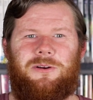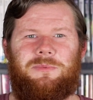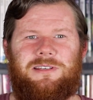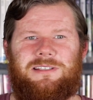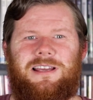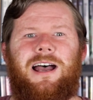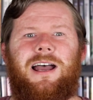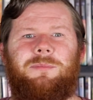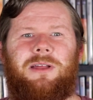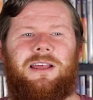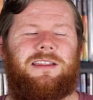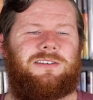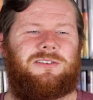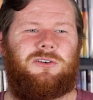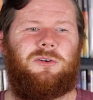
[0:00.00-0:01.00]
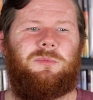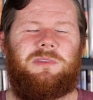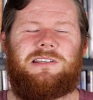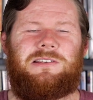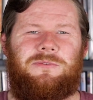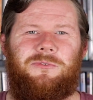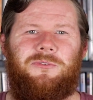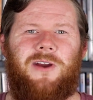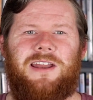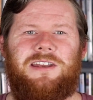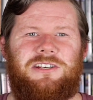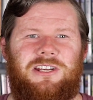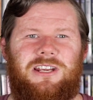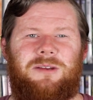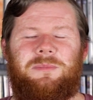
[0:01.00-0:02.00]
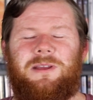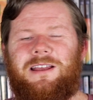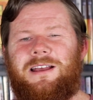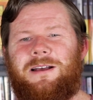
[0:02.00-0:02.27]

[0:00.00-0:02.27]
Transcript: up the timeline, they screw up this friendship.